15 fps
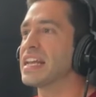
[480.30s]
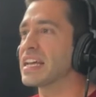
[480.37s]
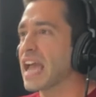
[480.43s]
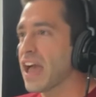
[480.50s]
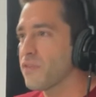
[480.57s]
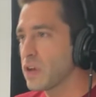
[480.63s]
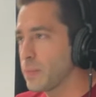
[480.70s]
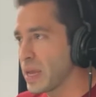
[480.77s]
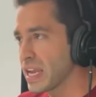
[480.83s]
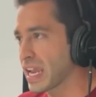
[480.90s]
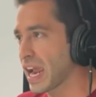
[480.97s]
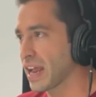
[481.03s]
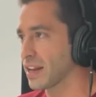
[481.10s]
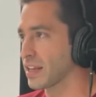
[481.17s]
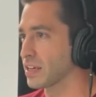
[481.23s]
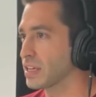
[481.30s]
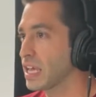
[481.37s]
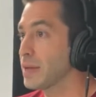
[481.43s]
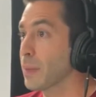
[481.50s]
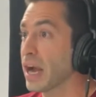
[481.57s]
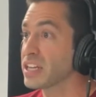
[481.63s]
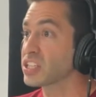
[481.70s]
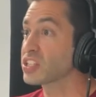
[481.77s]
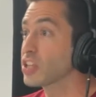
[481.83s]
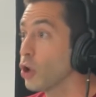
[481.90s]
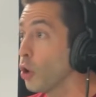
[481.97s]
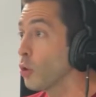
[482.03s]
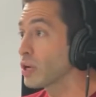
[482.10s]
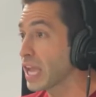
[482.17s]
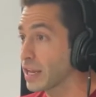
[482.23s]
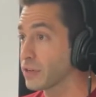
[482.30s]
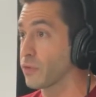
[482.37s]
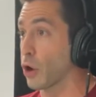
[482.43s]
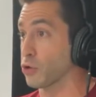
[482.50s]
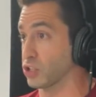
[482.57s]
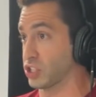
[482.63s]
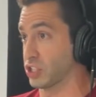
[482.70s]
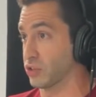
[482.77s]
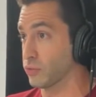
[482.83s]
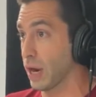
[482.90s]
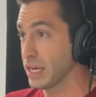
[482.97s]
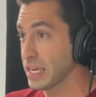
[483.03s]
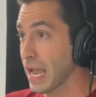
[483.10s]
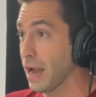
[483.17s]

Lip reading: MVP candidate. He might still get votes right now.